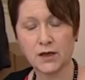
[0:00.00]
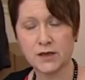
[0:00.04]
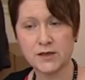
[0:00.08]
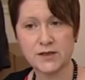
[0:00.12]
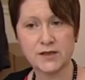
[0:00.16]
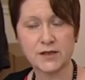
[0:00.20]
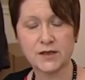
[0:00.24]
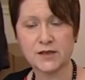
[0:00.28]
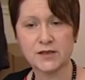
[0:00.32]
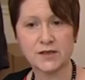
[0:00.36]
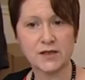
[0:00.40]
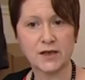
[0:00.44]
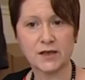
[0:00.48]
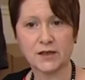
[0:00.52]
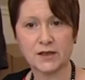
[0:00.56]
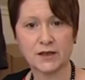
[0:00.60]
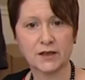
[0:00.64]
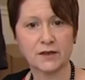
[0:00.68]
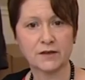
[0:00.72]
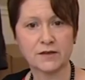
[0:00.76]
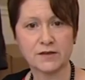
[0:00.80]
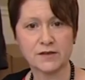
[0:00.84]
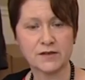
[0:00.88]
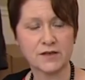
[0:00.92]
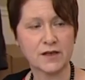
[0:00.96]
It's
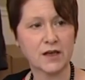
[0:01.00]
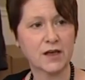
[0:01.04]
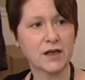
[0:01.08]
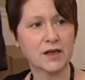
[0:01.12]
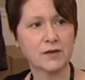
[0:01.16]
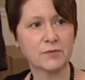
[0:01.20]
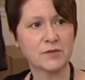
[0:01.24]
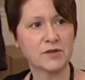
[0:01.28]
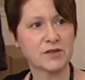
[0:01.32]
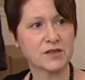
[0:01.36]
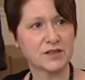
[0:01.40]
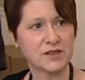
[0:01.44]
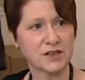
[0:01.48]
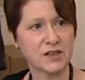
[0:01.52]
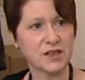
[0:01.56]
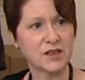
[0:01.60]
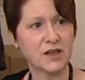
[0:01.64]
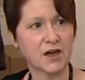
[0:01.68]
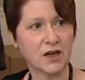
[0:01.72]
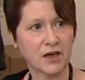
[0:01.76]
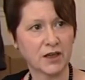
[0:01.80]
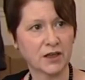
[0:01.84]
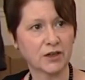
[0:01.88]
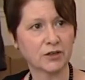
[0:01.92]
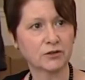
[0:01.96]
exactly the same. It's
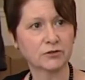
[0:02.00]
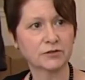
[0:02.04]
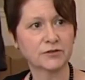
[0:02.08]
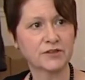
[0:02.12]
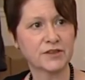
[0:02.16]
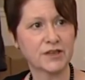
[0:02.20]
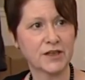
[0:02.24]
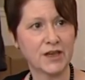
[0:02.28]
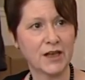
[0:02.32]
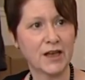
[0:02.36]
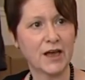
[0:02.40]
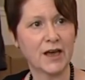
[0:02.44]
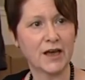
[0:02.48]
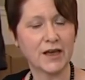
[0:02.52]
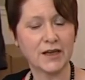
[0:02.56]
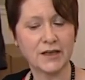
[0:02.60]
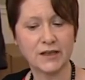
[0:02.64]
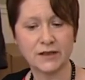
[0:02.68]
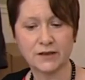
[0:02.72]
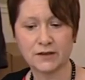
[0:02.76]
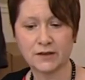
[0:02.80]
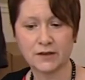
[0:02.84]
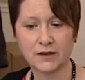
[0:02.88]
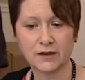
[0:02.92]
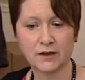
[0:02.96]
denial,
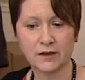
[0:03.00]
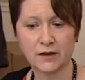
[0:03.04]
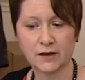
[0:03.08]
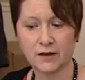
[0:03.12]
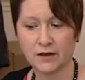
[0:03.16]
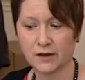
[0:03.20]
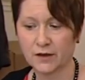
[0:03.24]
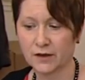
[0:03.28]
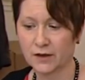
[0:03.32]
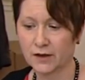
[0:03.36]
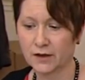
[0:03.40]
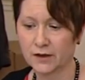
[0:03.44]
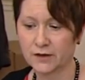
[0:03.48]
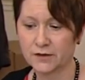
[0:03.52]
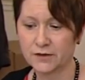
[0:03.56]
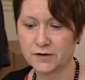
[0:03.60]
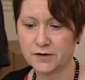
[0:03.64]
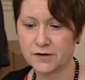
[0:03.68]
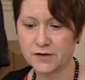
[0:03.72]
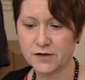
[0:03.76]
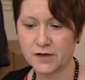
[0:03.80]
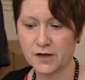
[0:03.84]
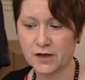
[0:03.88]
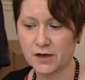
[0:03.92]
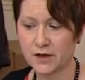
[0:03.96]
delay,
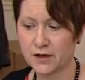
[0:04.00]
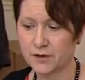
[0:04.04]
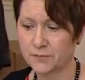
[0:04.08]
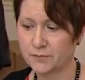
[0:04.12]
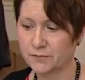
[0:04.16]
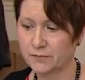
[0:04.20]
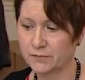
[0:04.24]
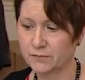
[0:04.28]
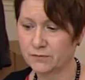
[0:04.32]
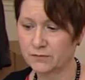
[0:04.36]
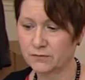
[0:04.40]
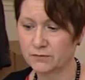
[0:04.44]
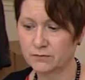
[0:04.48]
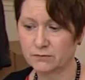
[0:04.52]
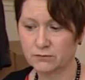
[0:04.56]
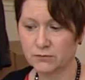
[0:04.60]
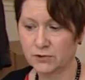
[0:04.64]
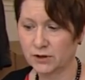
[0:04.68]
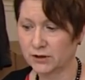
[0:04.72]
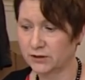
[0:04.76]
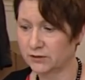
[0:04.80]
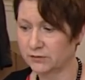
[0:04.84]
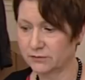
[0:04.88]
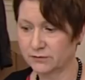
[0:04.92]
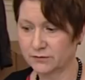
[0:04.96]
and
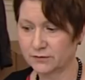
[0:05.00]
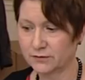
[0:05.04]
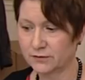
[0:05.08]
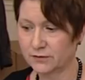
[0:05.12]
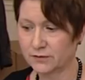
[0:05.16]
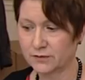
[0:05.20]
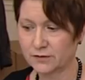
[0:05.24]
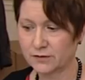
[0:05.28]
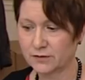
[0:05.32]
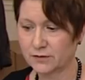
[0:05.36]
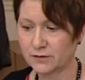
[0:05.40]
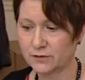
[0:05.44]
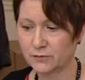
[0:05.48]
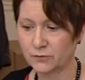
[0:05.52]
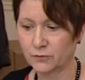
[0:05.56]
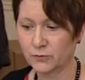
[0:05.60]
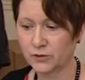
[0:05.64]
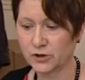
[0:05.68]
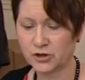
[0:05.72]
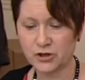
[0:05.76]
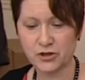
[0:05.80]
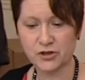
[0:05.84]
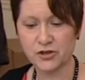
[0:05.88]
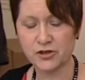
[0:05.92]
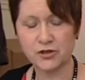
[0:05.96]
well,
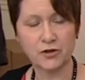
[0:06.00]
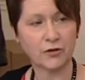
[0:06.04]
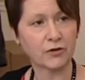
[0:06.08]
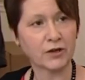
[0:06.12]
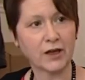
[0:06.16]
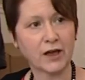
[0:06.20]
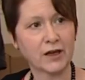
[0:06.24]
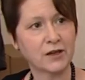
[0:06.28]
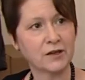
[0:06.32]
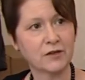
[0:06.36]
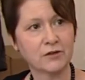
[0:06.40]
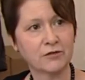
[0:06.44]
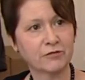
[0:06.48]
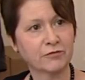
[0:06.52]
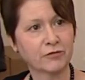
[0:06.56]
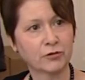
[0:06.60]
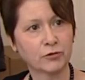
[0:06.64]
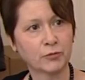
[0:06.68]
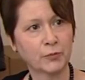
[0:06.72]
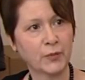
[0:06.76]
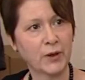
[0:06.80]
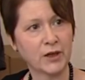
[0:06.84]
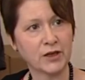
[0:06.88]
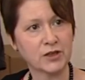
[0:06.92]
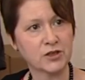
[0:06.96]
we're just not getting the
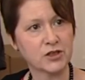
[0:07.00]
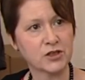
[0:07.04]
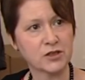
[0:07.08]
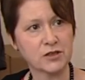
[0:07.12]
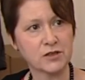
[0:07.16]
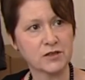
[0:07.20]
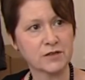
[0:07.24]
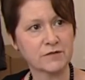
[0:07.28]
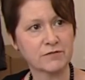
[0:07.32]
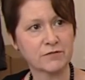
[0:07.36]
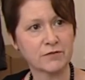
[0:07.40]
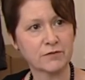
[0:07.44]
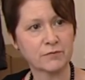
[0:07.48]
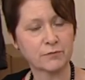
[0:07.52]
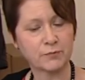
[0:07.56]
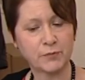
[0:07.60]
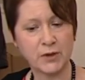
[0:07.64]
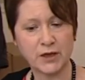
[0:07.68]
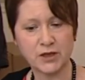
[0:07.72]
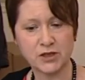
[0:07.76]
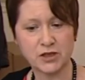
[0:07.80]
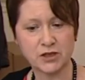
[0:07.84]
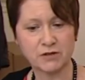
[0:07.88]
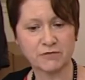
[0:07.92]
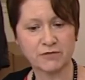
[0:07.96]
full picture
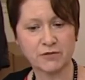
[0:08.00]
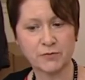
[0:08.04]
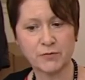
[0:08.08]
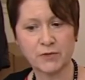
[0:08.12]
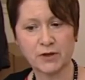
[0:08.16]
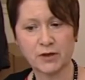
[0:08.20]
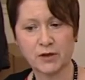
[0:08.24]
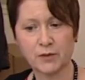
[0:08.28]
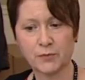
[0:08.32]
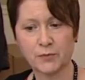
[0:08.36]
from the